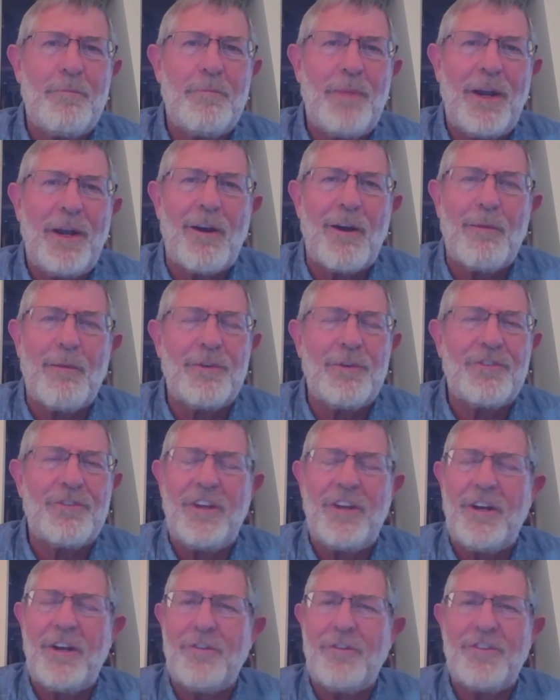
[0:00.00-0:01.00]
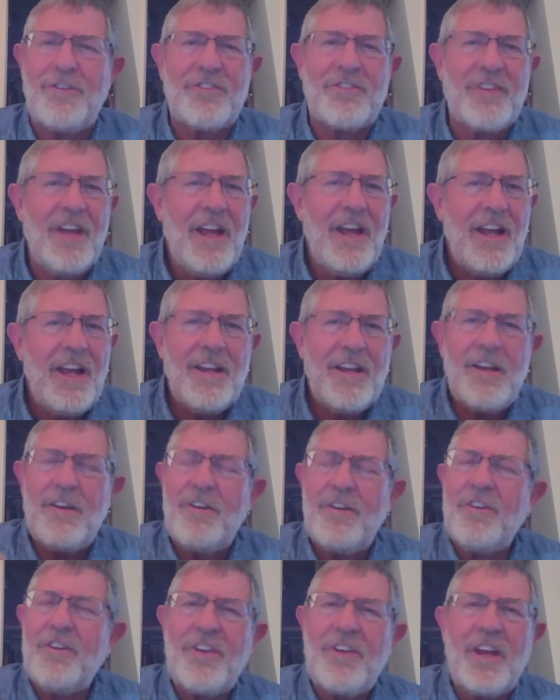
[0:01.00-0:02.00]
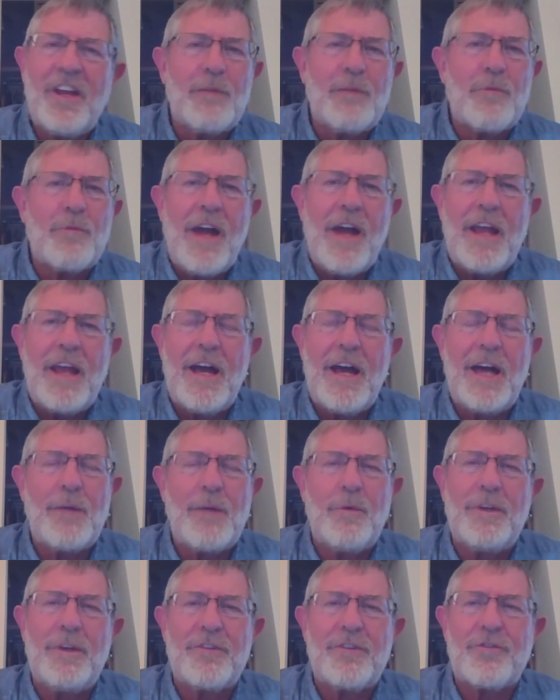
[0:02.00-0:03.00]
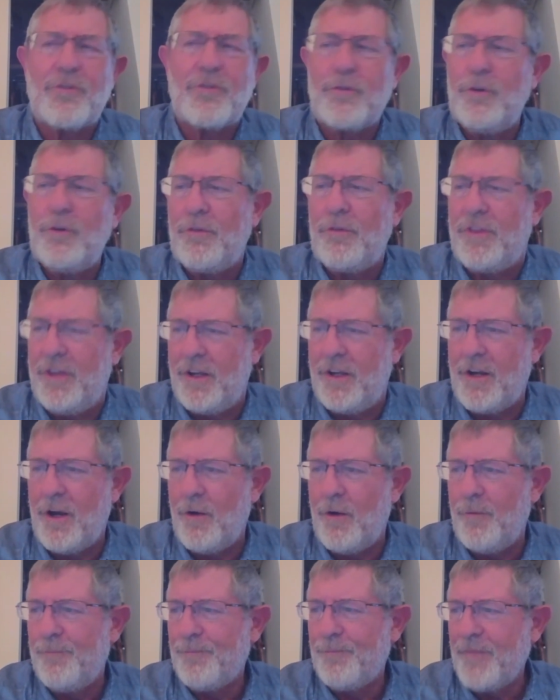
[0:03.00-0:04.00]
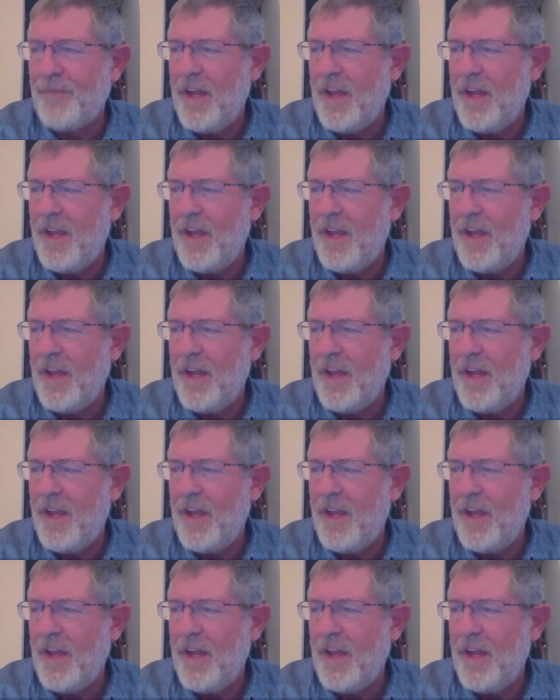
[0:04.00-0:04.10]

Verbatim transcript: the parables? You know, you just hit them right on with the truth, you know.